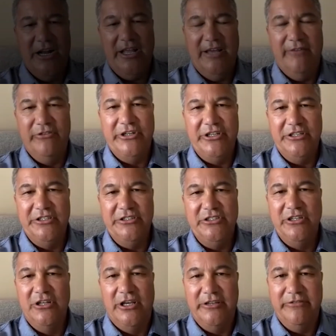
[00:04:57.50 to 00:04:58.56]
have an easy
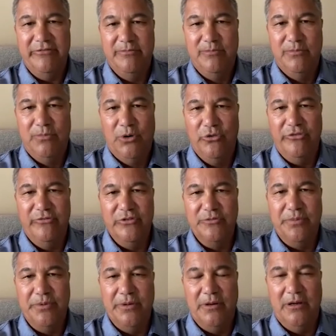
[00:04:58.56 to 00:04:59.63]
life. Both of his
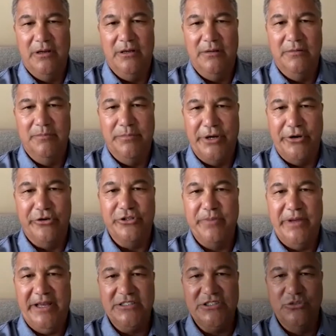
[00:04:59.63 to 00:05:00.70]
uh, parents
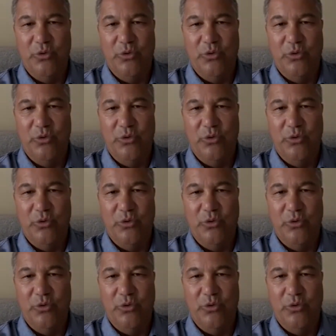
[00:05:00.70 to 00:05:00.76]
passed